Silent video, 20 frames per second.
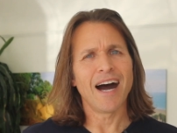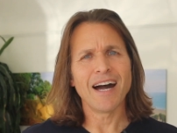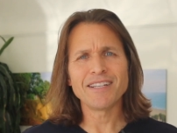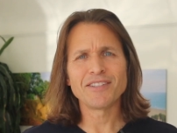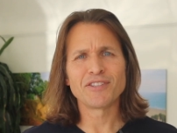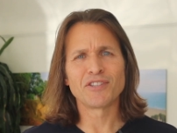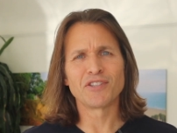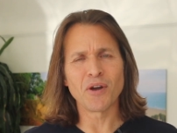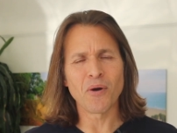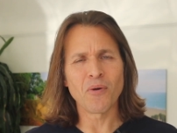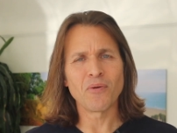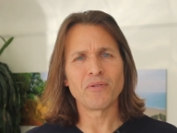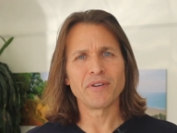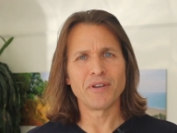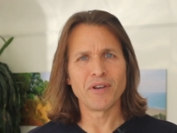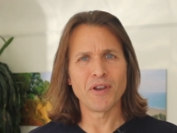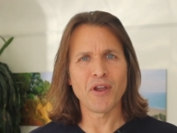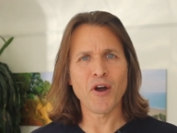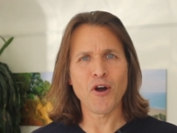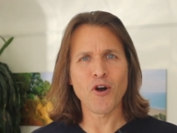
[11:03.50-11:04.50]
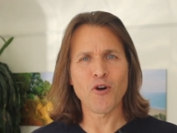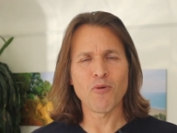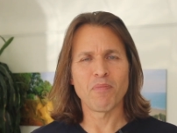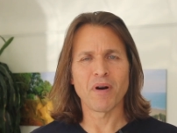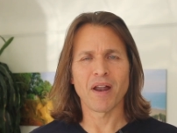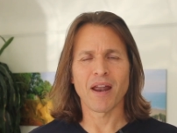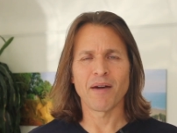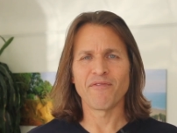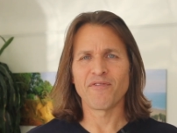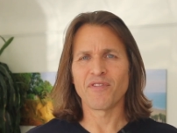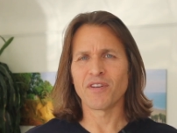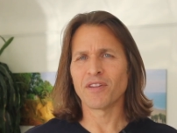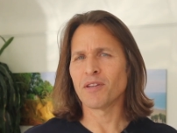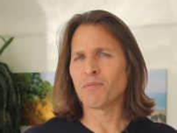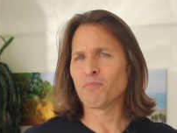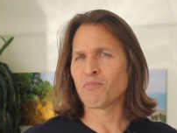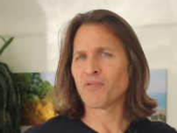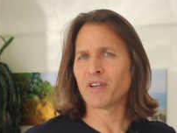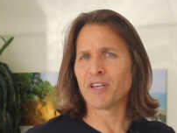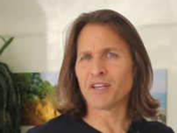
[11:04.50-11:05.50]
I don't know, but I'm
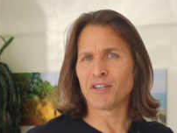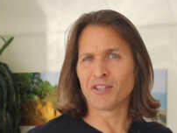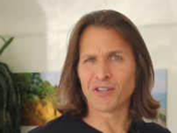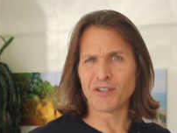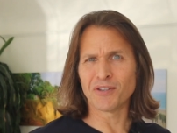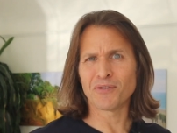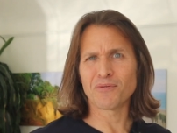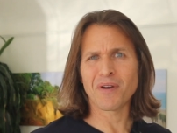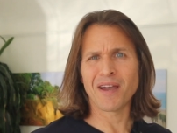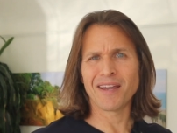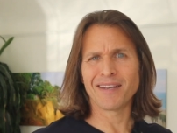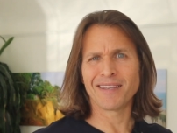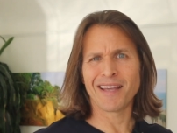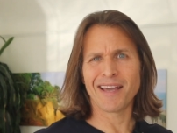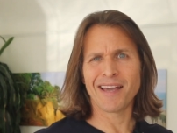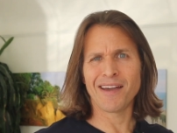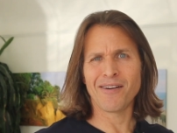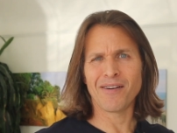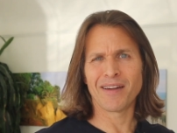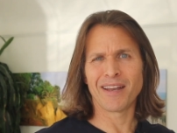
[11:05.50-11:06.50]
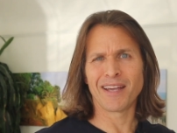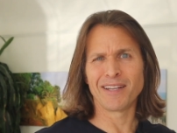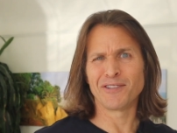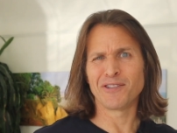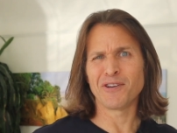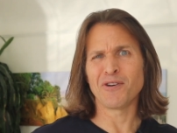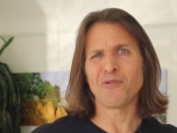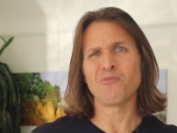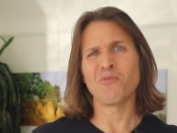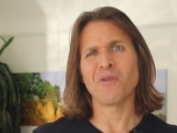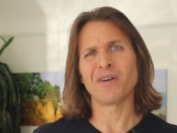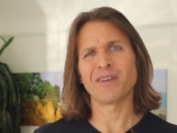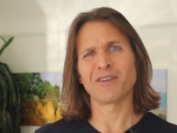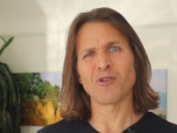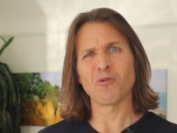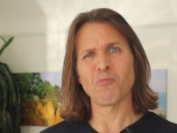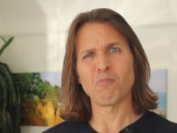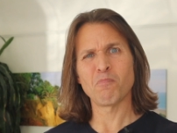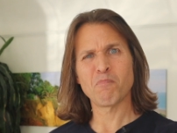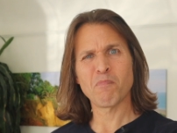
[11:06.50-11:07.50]
feeling pretty good right now and I don't want to
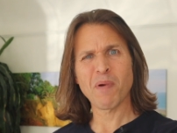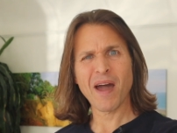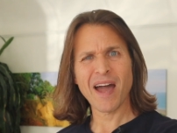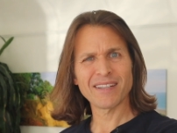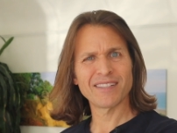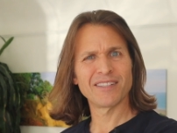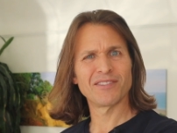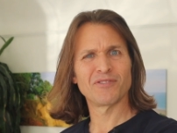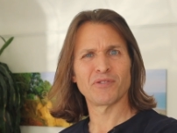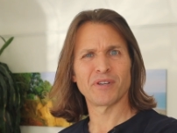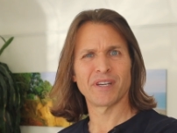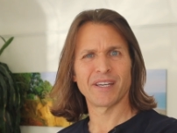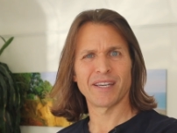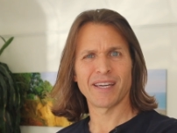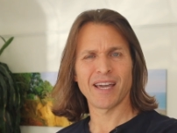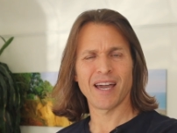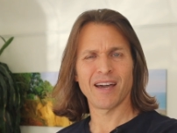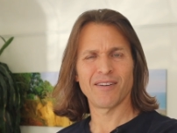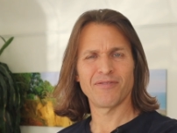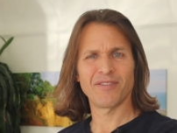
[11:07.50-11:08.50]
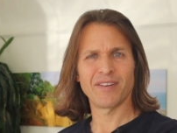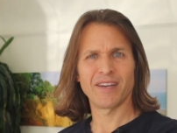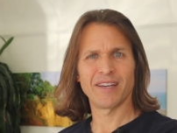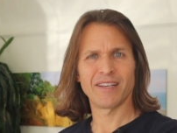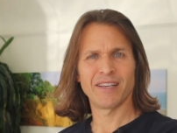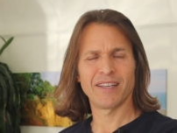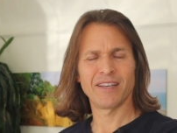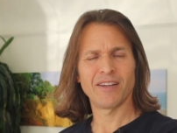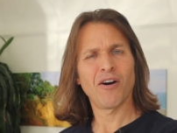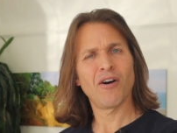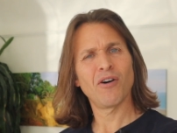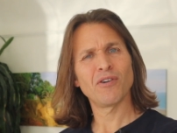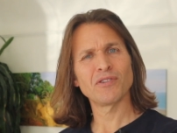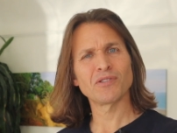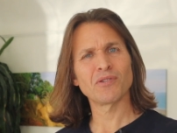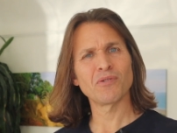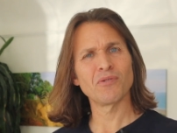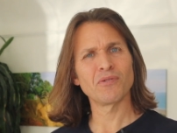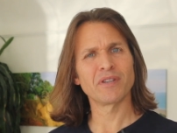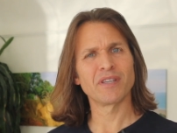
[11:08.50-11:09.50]
go back to drinking caffeine. And it
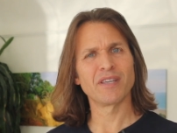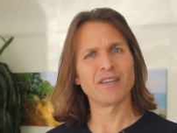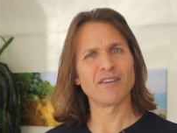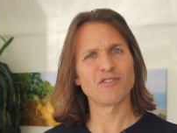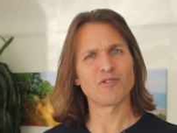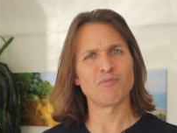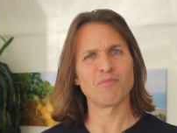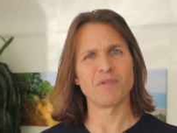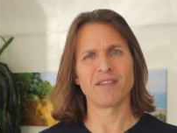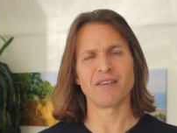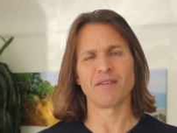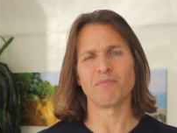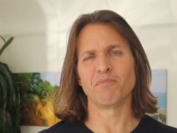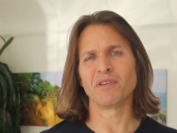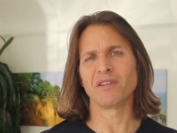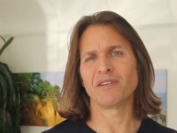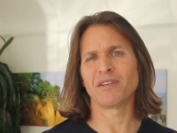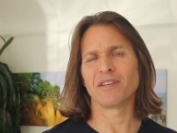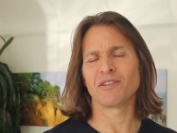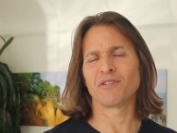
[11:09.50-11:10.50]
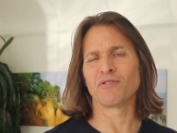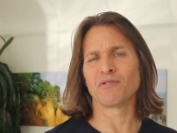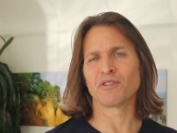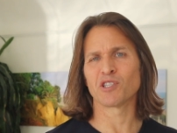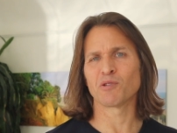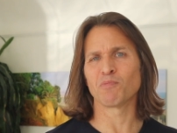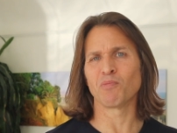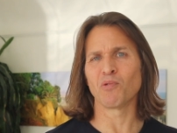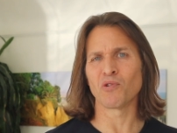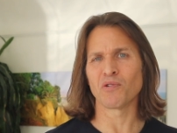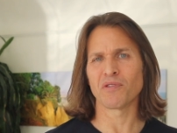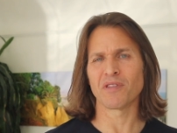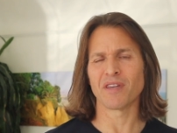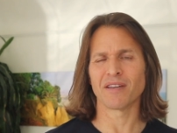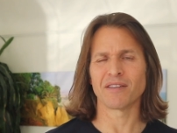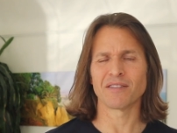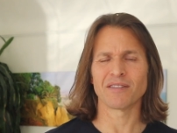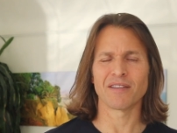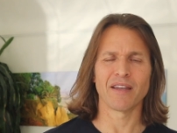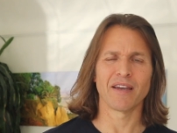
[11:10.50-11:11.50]
also gives me the ability to explore
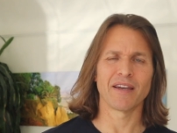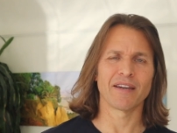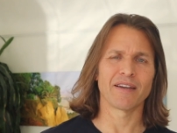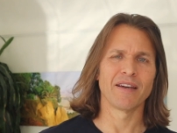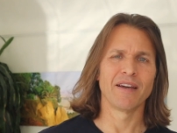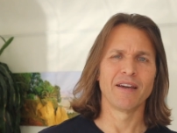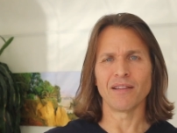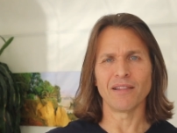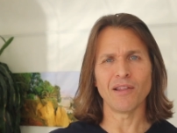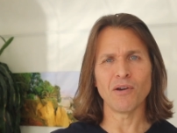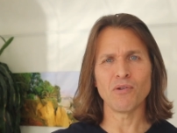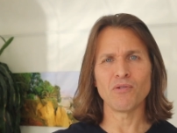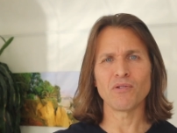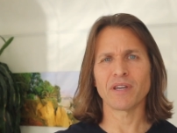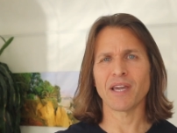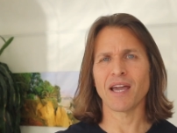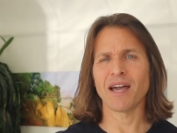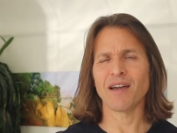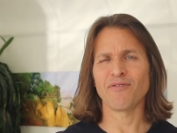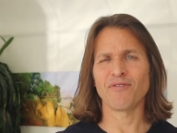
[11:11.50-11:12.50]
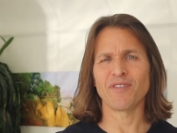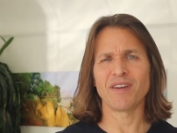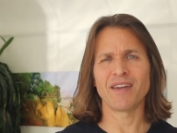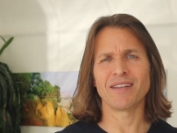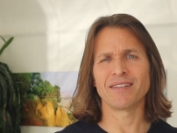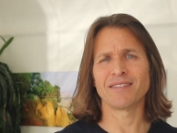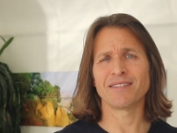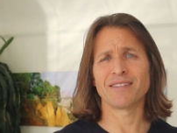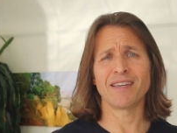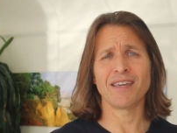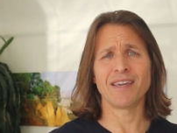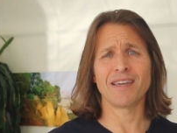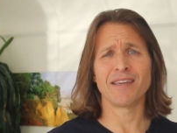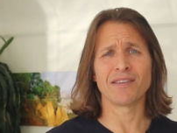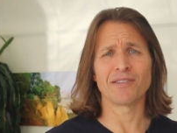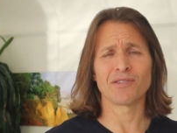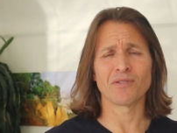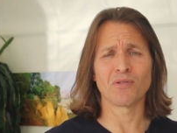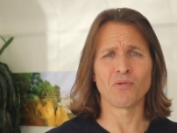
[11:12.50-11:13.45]
things like low caffeine teas